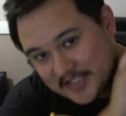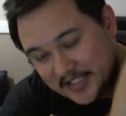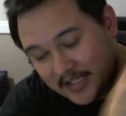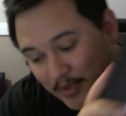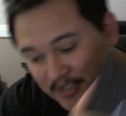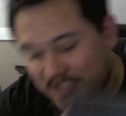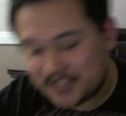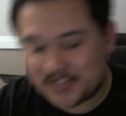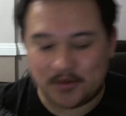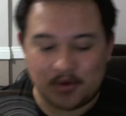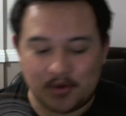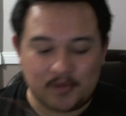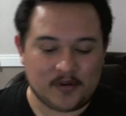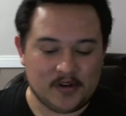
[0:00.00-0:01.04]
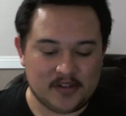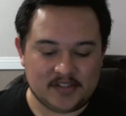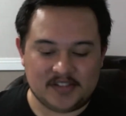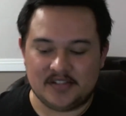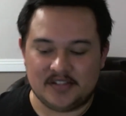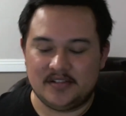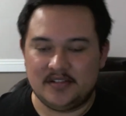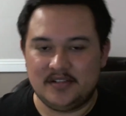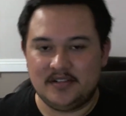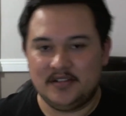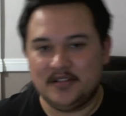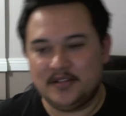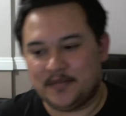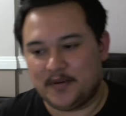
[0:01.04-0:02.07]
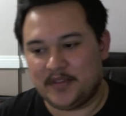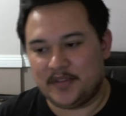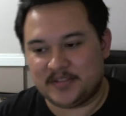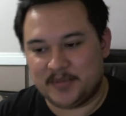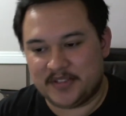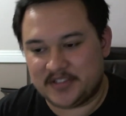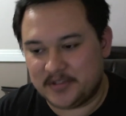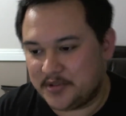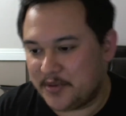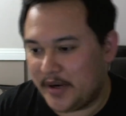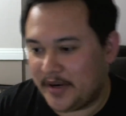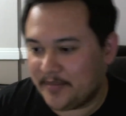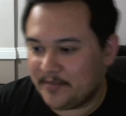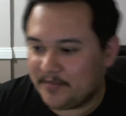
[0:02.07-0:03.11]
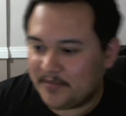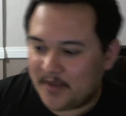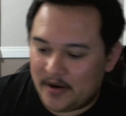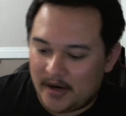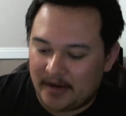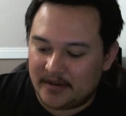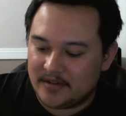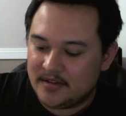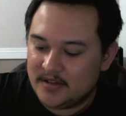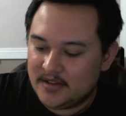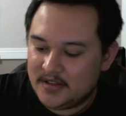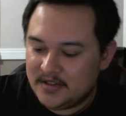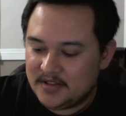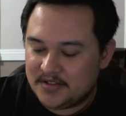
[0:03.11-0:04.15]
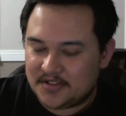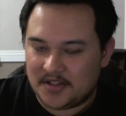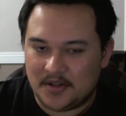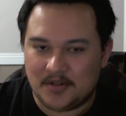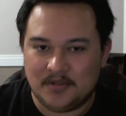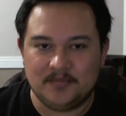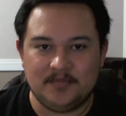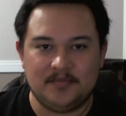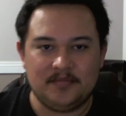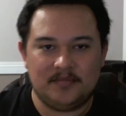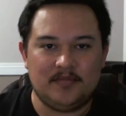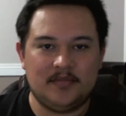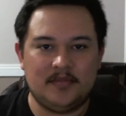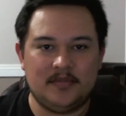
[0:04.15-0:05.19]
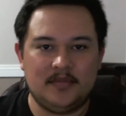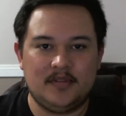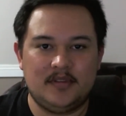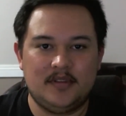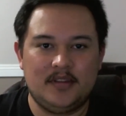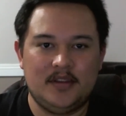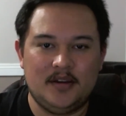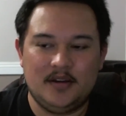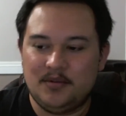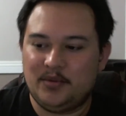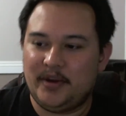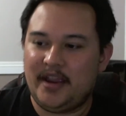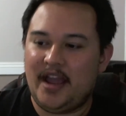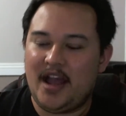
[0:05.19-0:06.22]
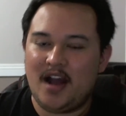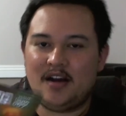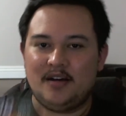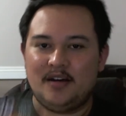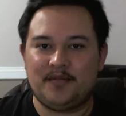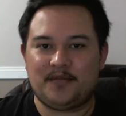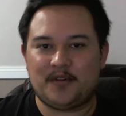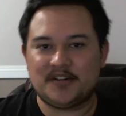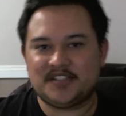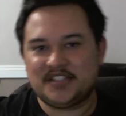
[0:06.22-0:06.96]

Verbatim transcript: what's in store for us for this month's Loot Crate. Alright, so we have, first things